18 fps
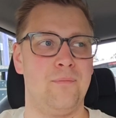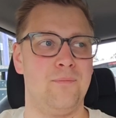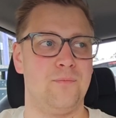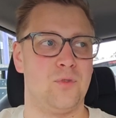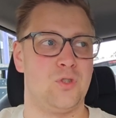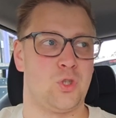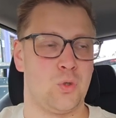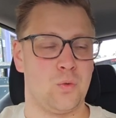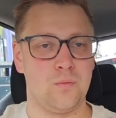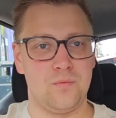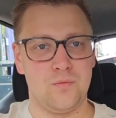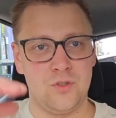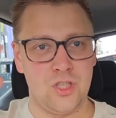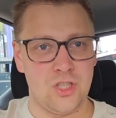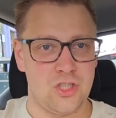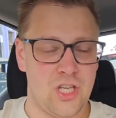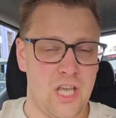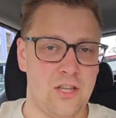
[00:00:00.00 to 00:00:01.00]
So
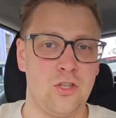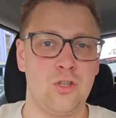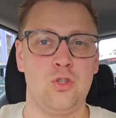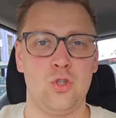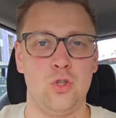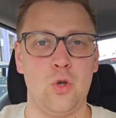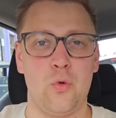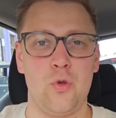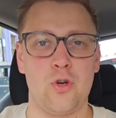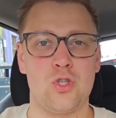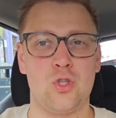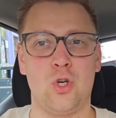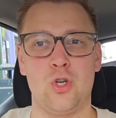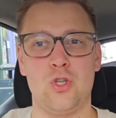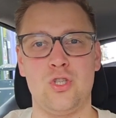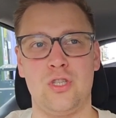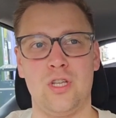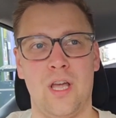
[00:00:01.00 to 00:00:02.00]
just getting to know your
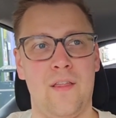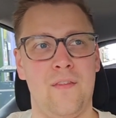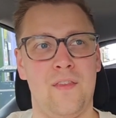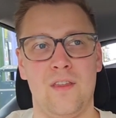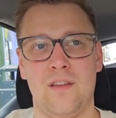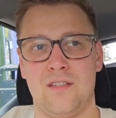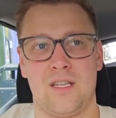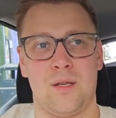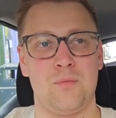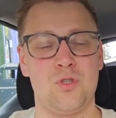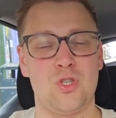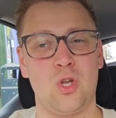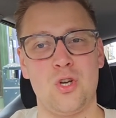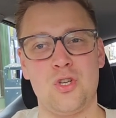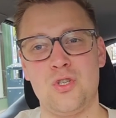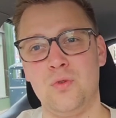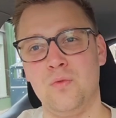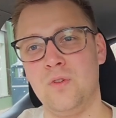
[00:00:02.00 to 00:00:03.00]
stores, and some
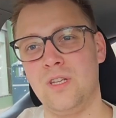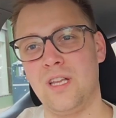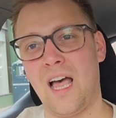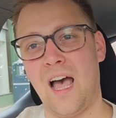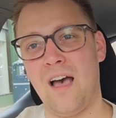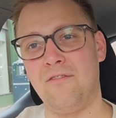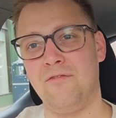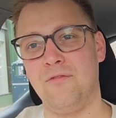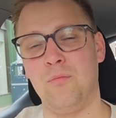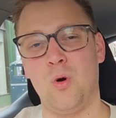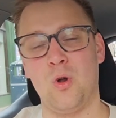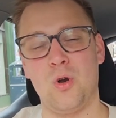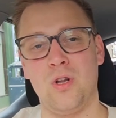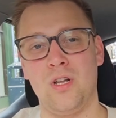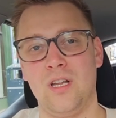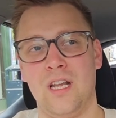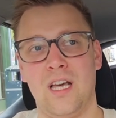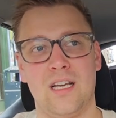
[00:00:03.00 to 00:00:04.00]
stores you will have more
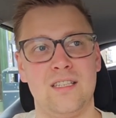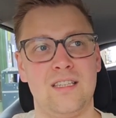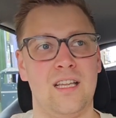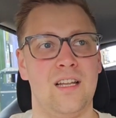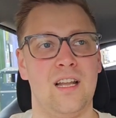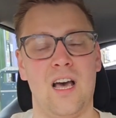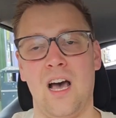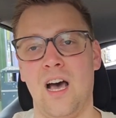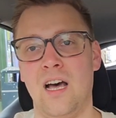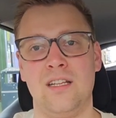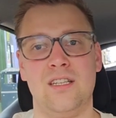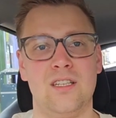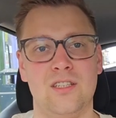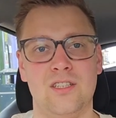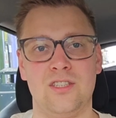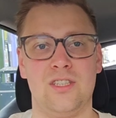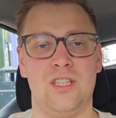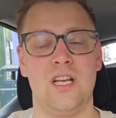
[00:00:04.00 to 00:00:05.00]
luck than
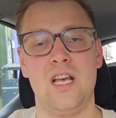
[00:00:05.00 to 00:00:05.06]
others,